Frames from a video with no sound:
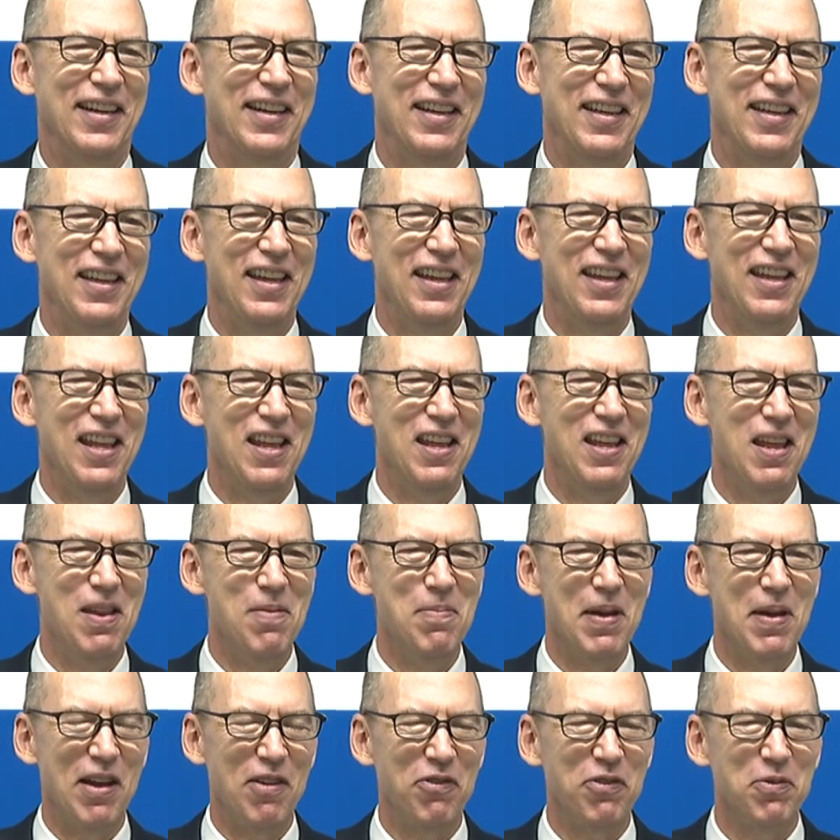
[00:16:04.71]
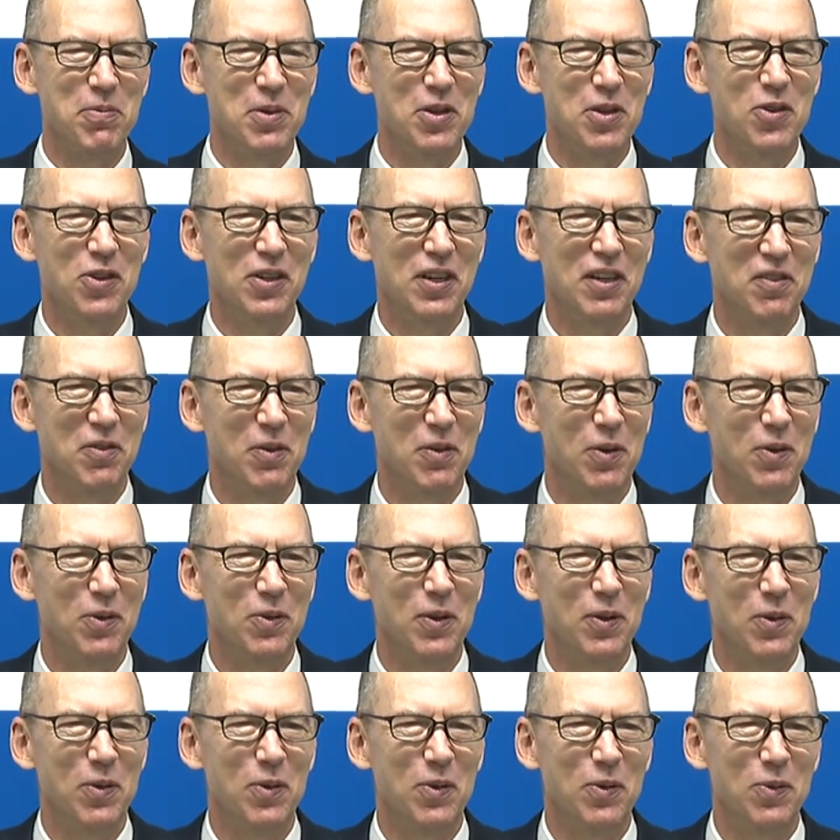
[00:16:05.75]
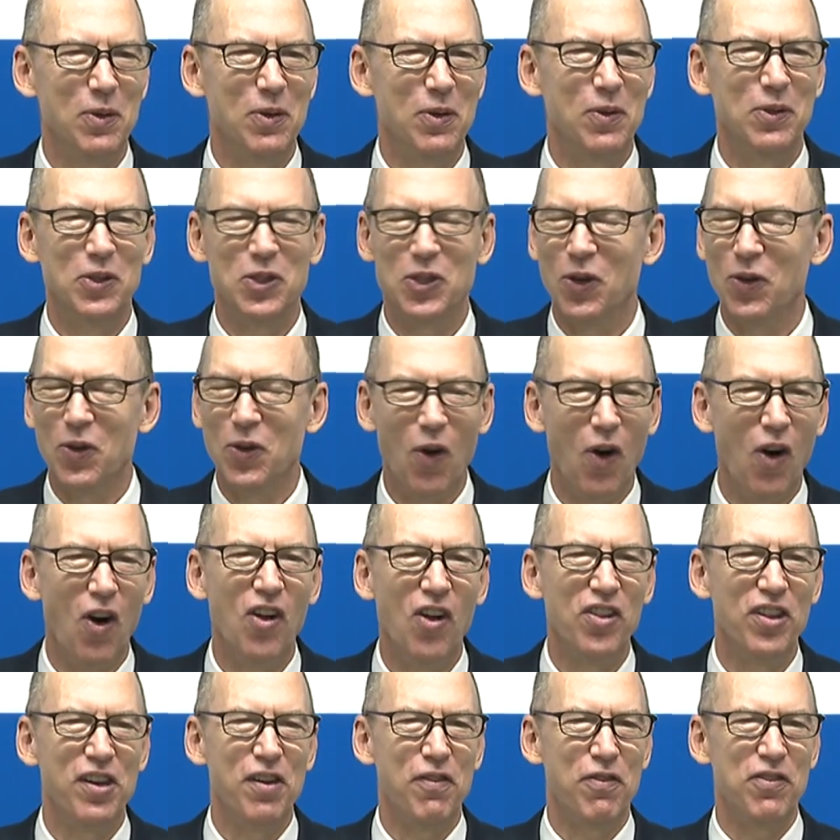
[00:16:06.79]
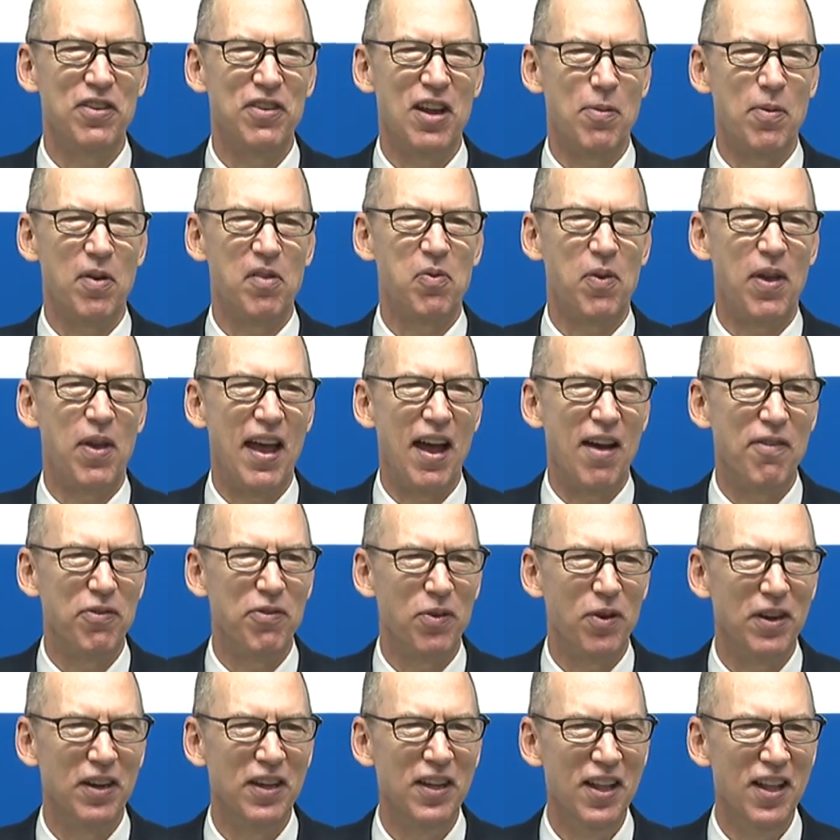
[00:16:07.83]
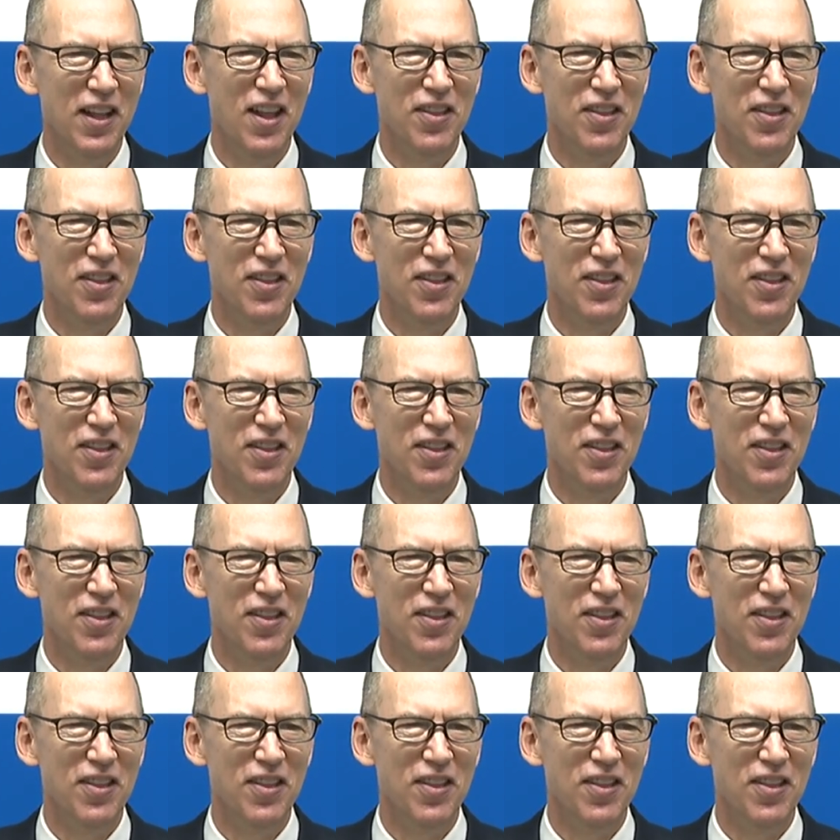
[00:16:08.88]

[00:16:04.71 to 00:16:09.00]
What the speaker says: inbound from you, because we'll show you all the different demos we have for it.